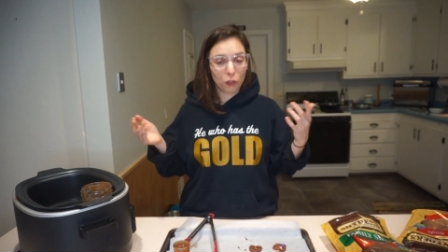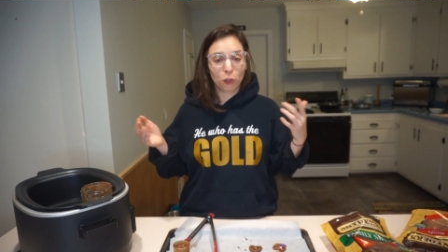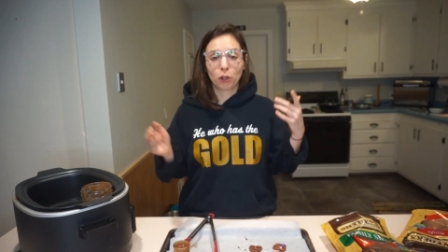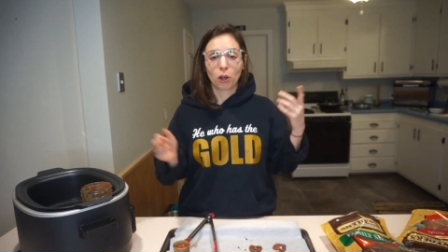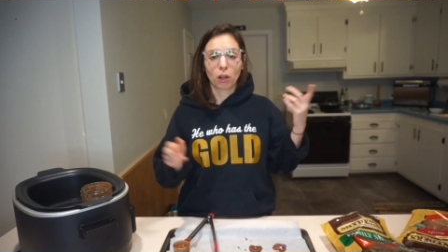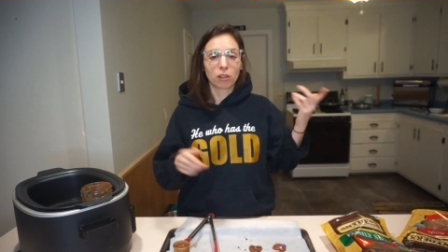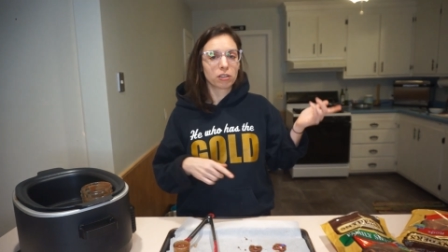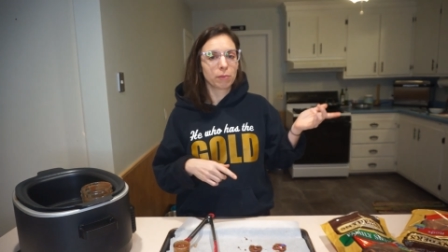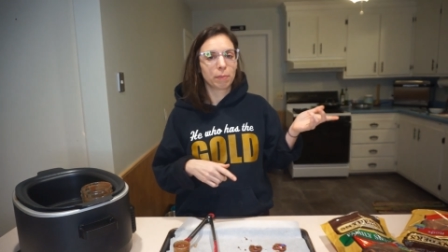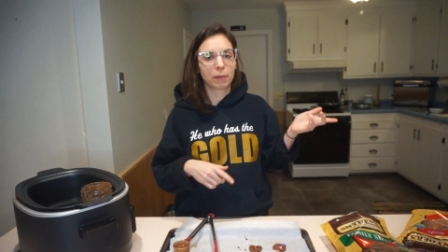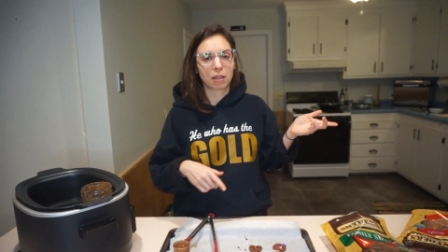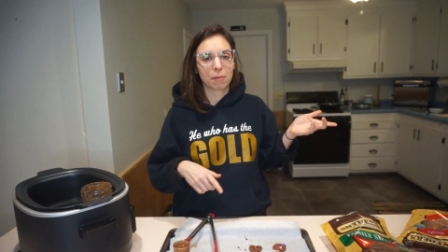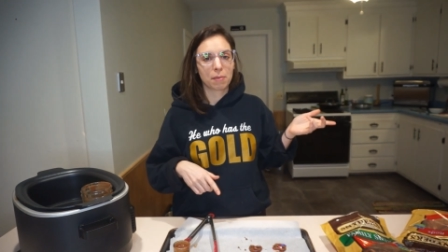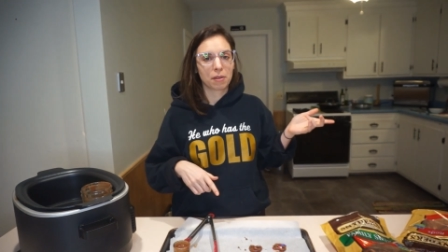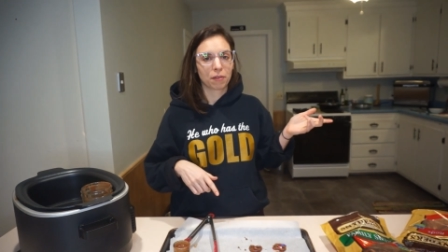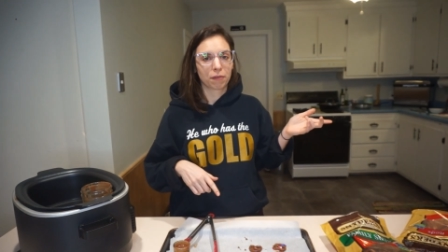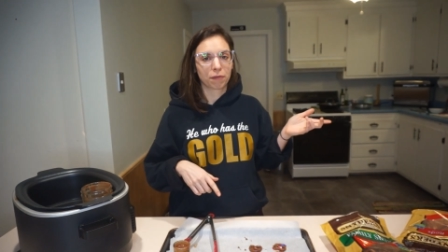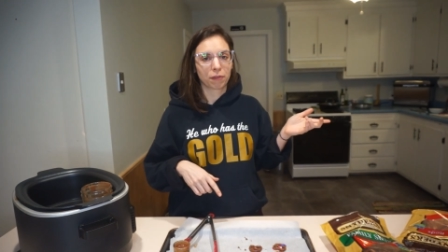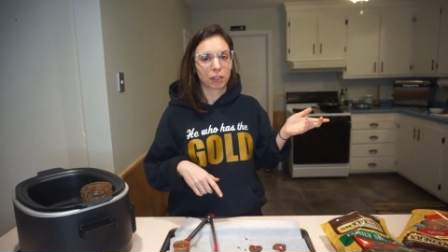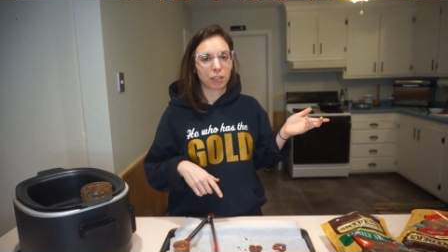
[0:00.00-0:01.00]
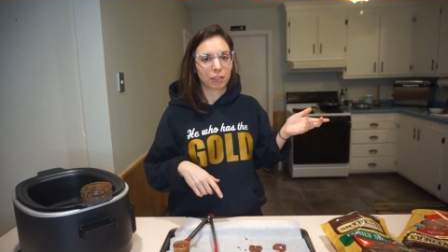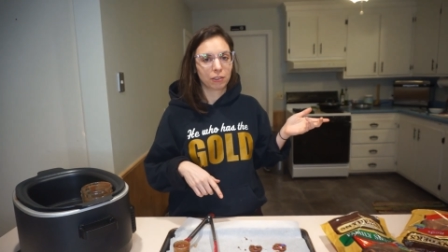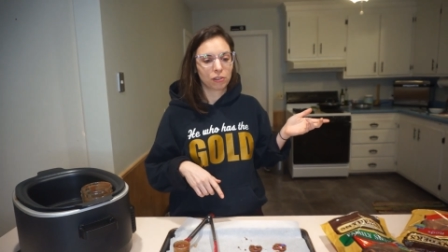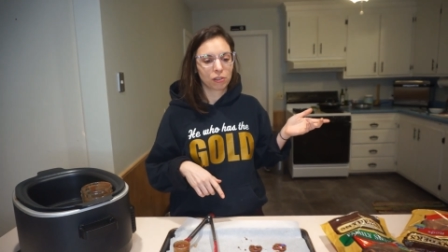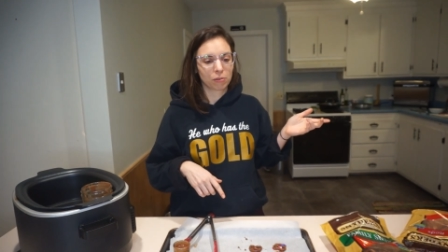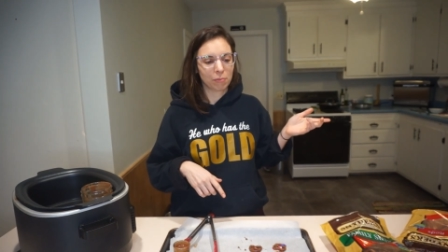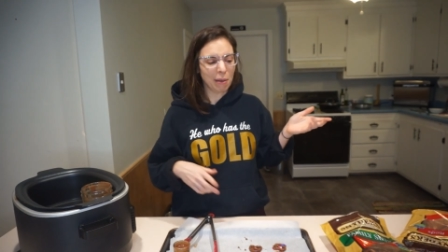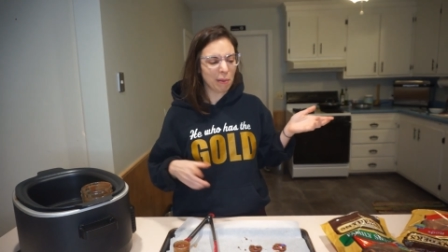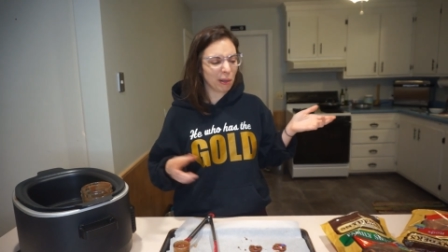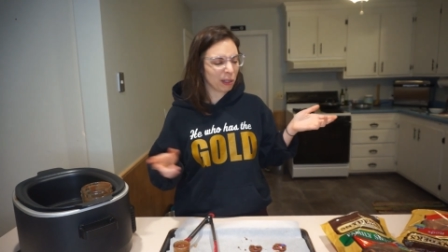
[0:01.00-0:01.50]
You can also put them in the
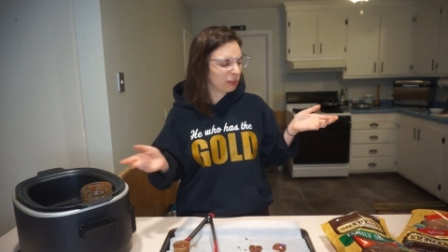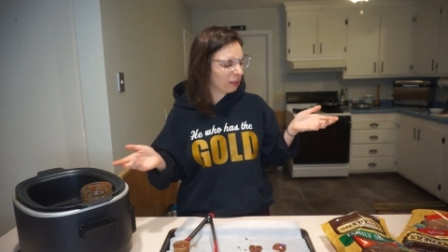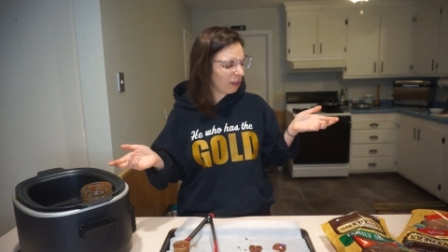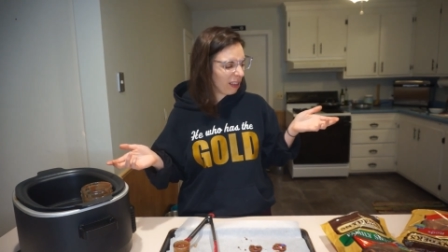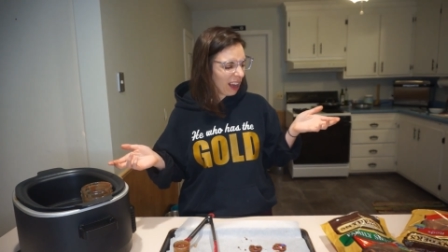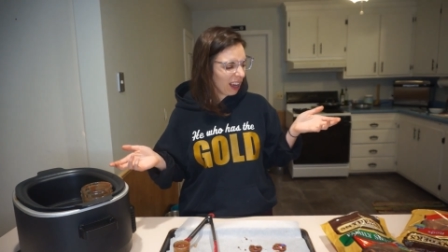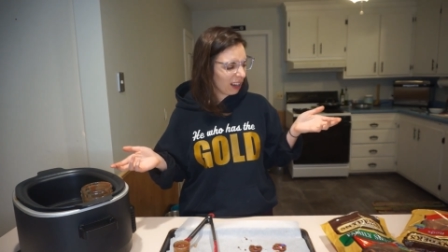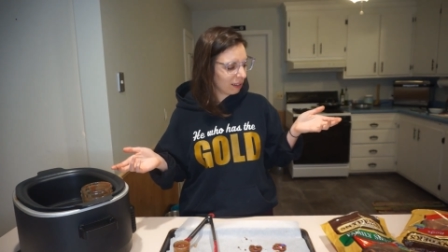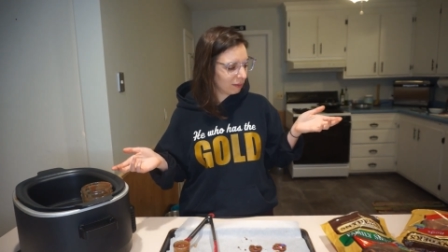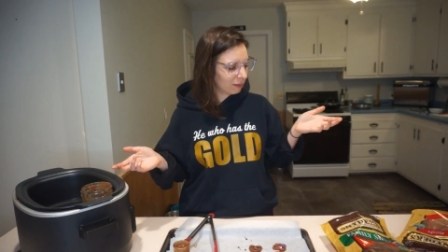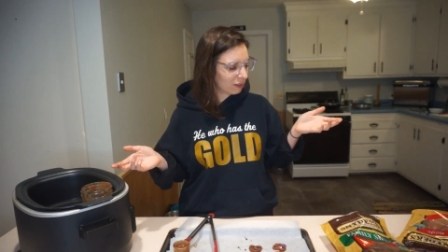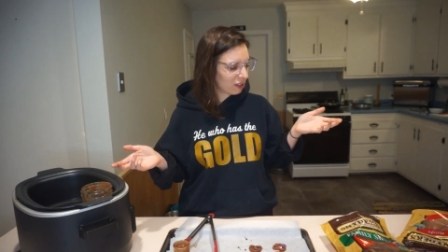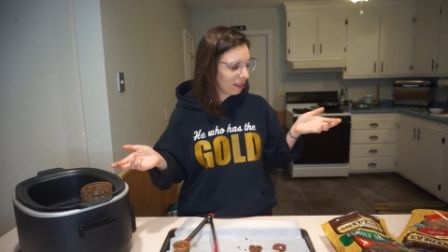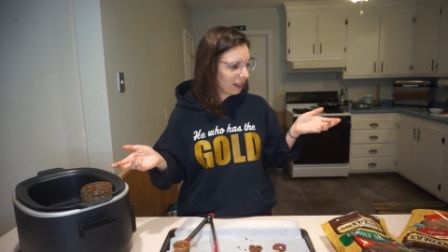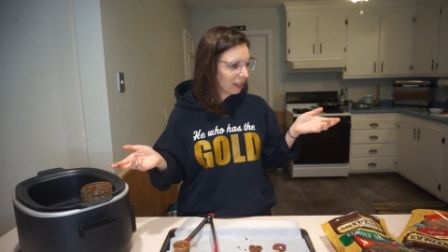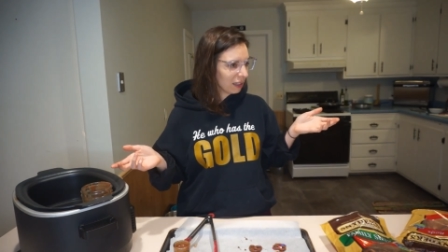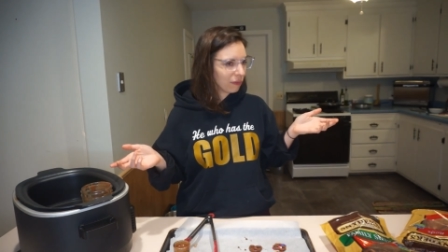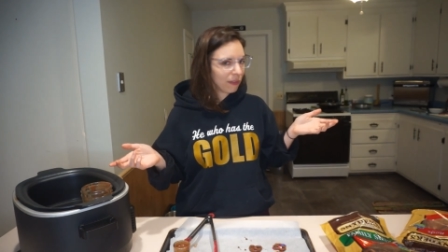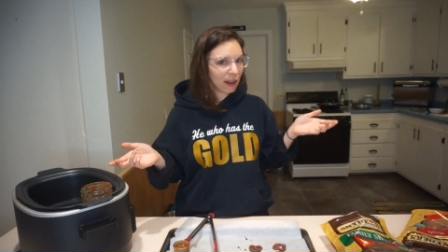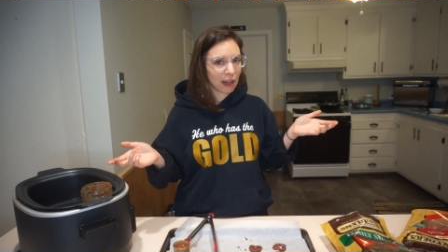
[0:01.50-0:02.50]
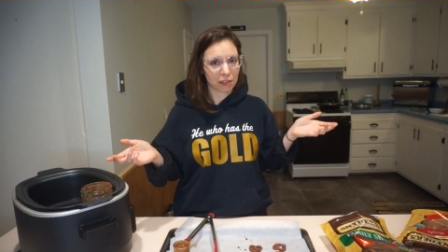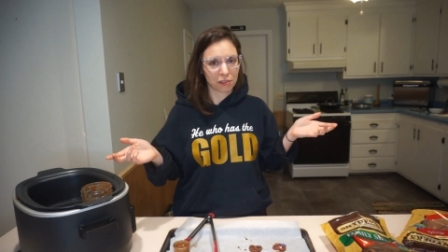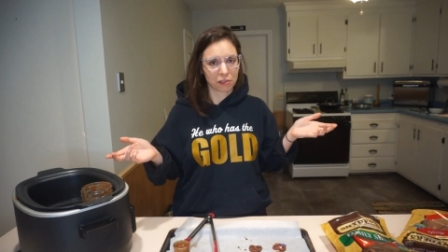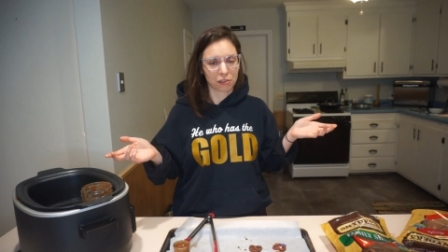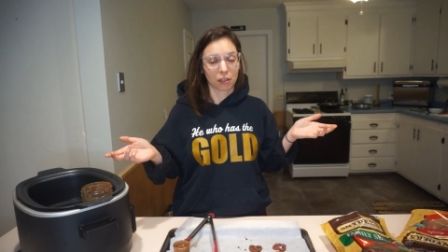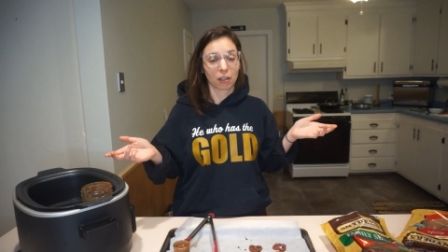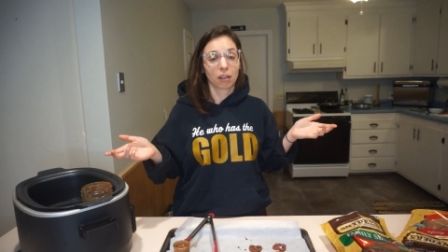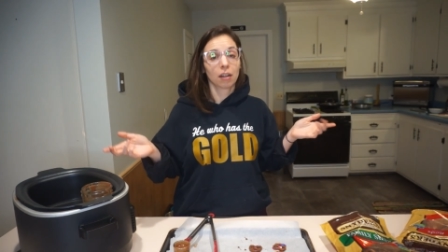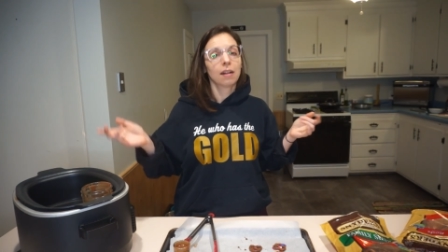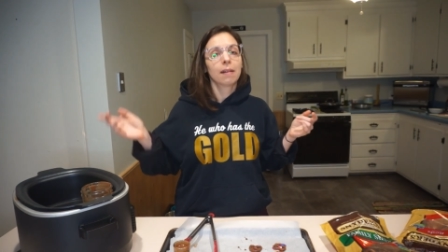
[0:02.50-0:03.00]
fridge. Maybe I'll do that so that it's
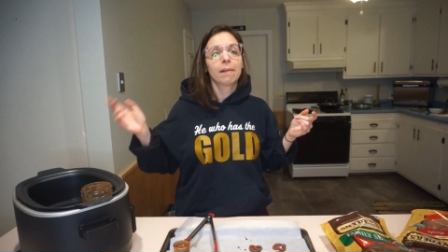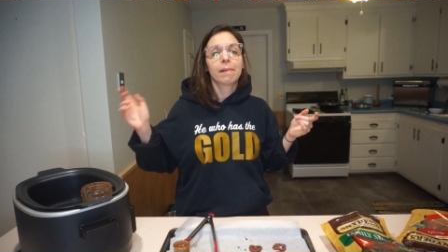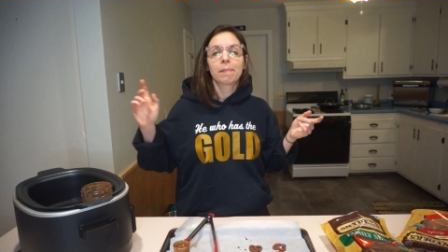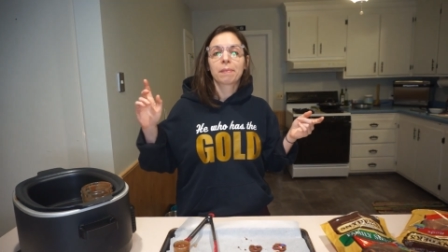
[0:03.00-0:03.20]
faster.